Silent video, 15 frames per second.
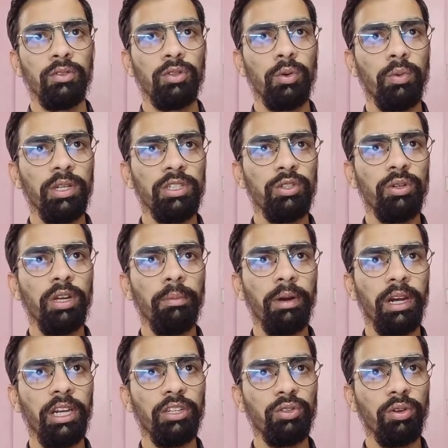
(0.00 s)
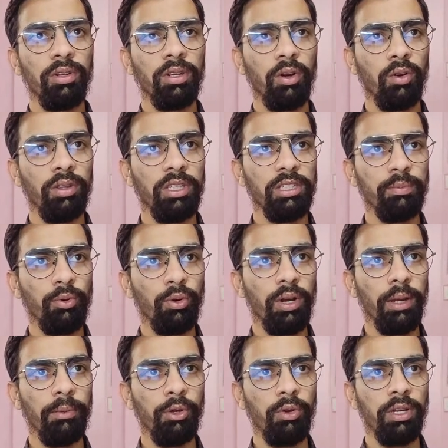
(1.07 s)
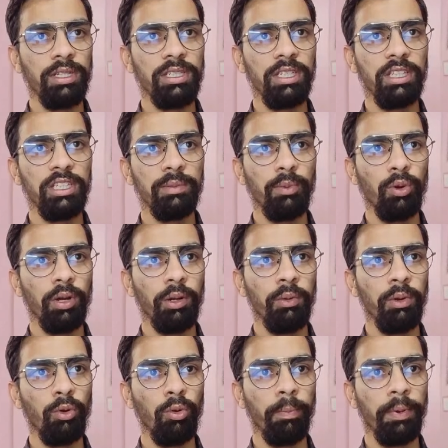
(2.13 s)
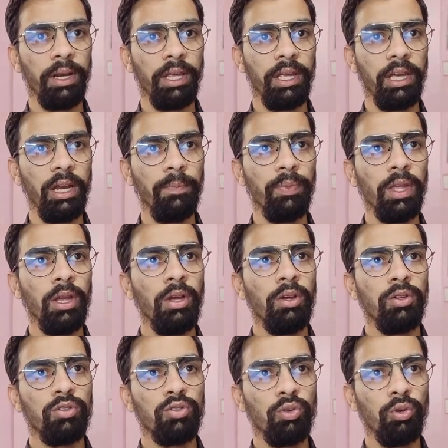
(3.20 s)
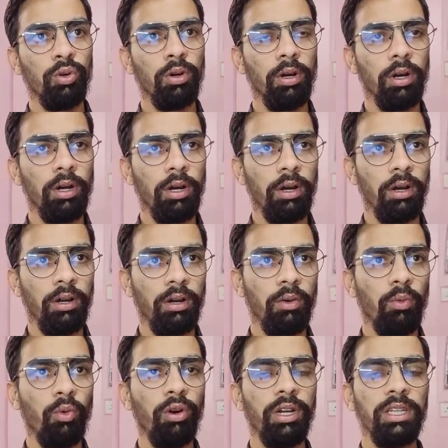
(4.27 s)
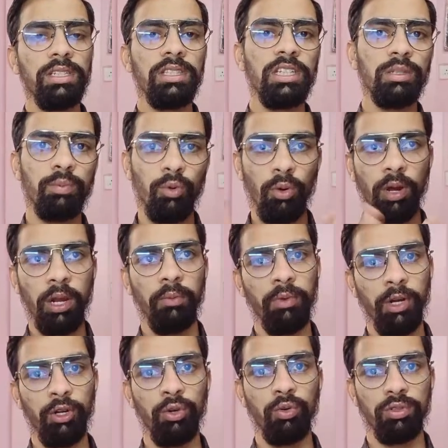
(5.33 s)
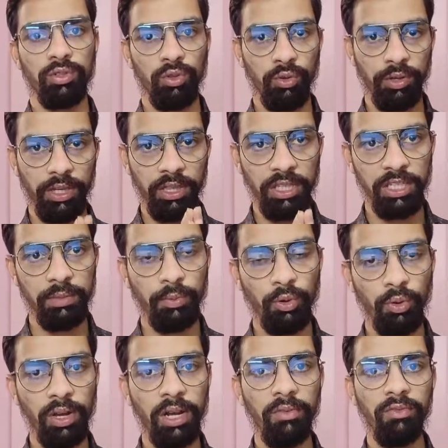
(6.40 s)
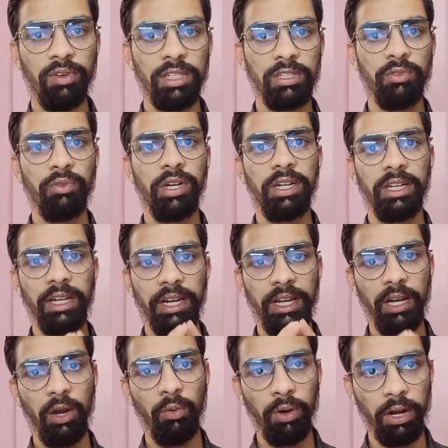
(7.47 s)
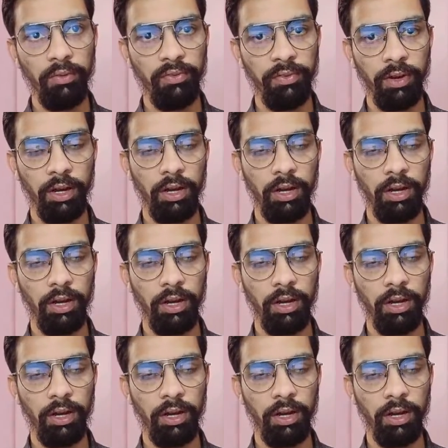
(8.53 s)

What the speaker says: So once you double click on this program, you can see this program will open here. So what is this program will do? So in this program, first we'll train our